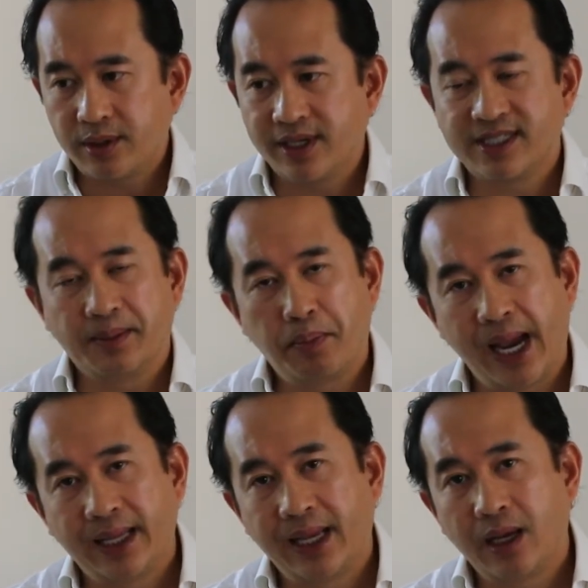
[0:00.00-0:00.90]
is the
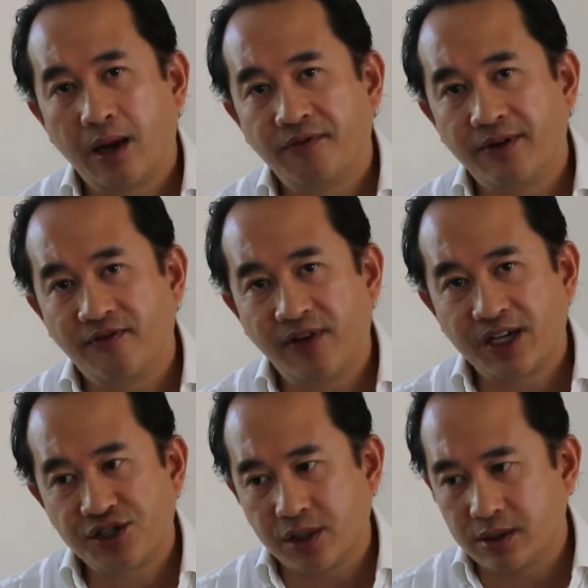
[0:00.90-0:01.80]
banning of
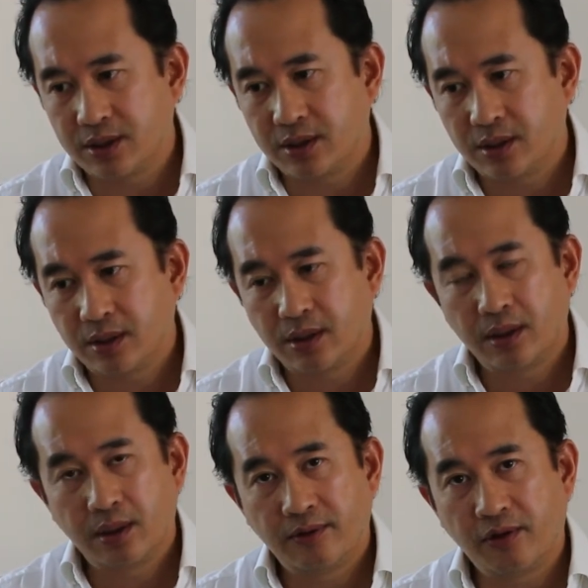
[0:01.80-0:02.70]
evictions
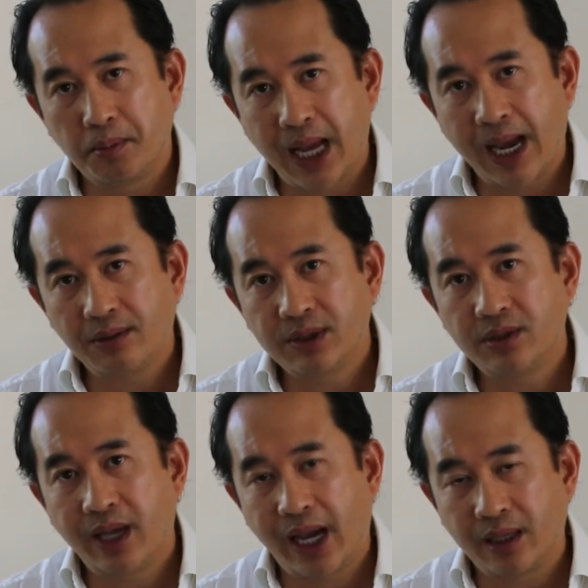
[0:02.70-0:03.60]
from now to
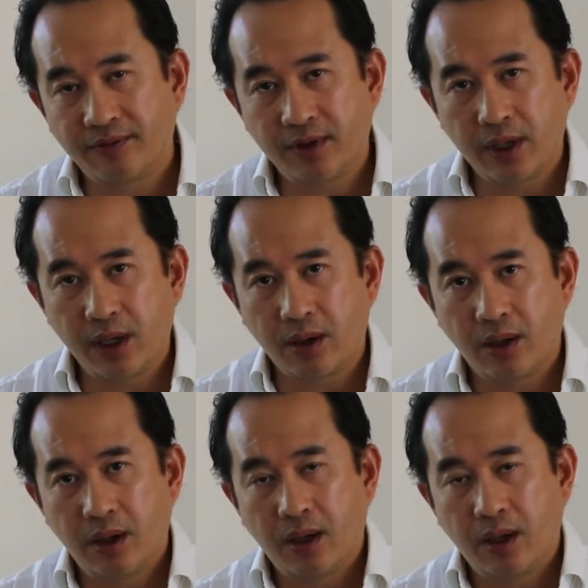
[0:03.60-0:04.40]
the end of the year.